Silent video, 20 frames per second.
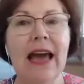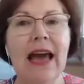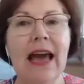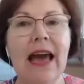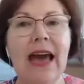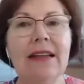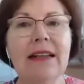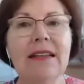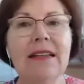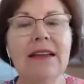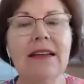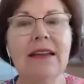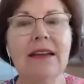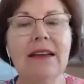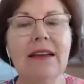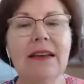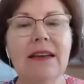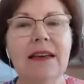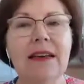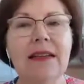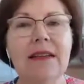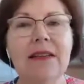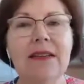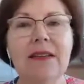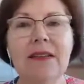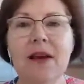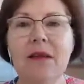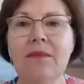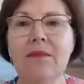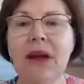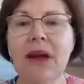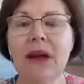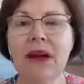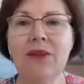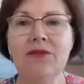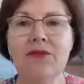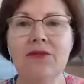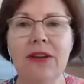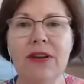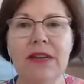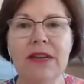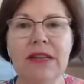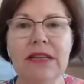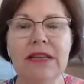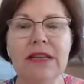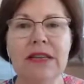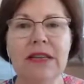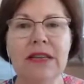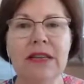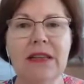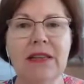And in some countries,